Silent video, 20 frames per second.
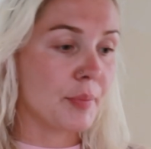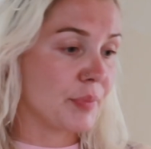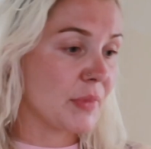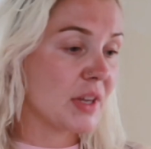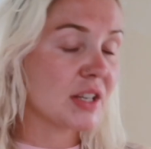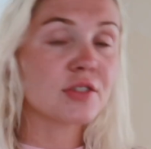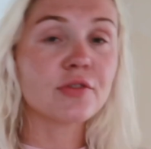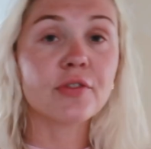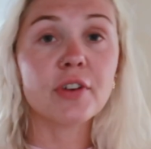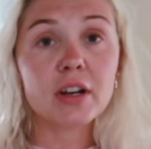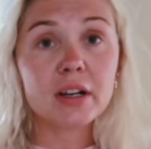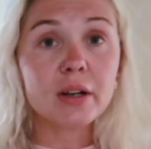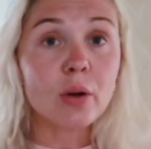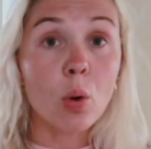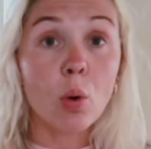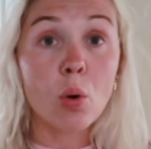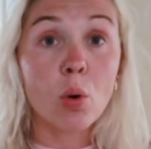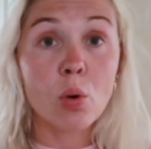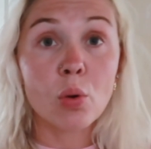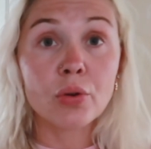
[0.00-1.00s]
is very
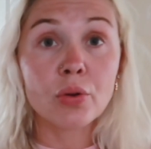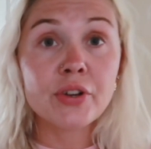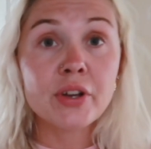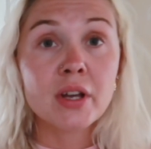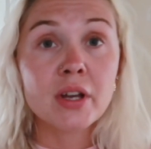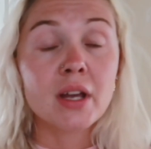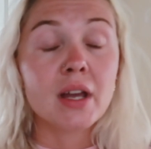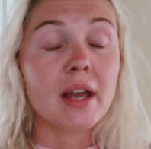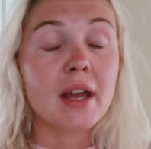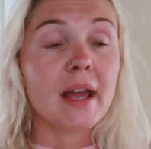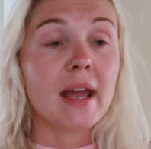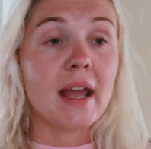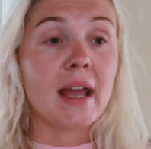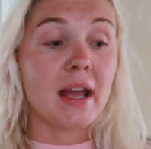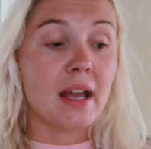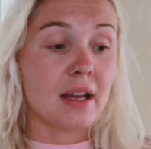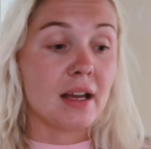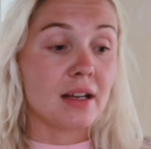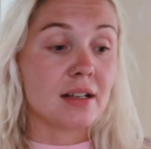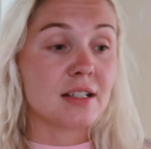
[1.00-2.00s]
old
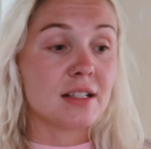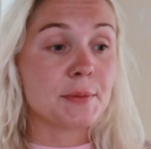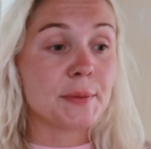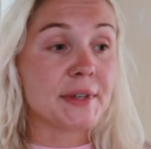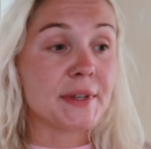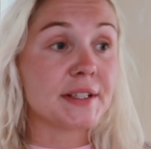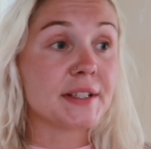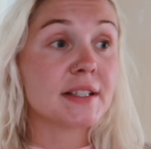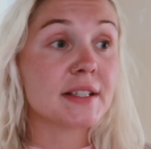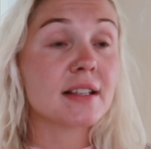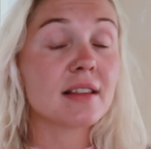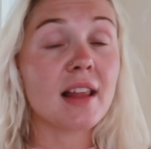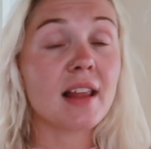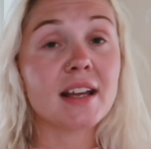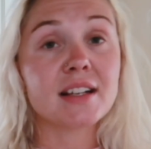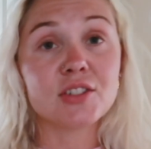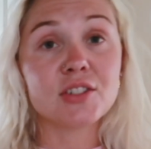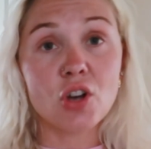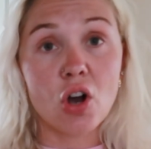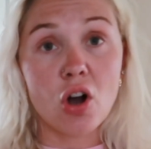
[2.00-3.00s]
and smells
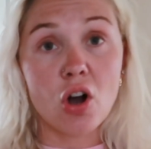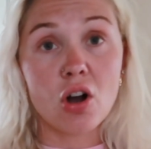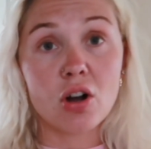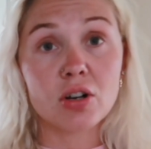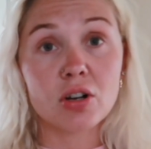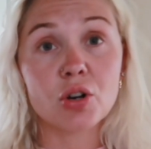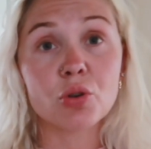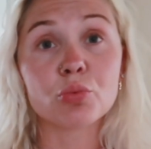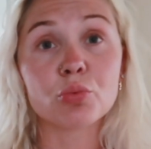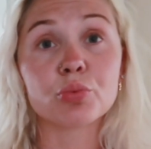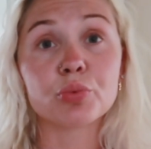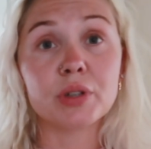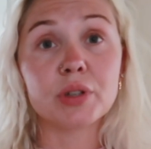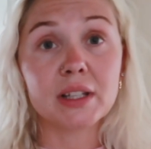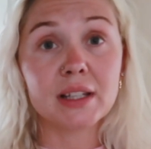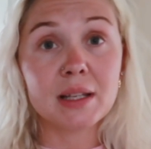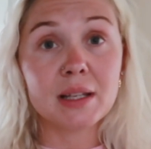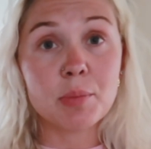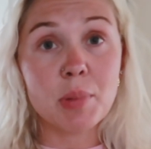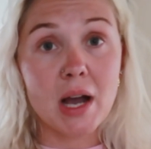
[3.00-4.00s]
like dog
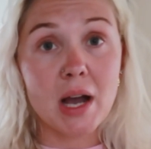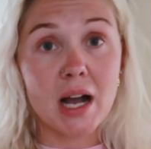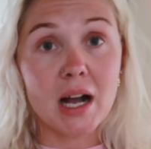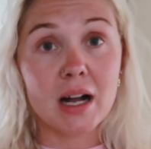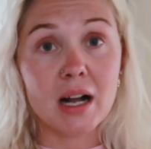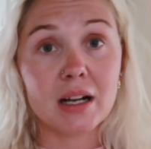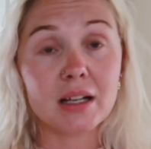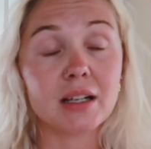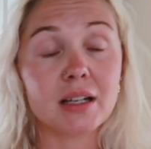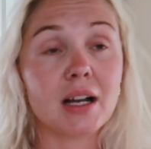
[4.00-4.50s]
really bad.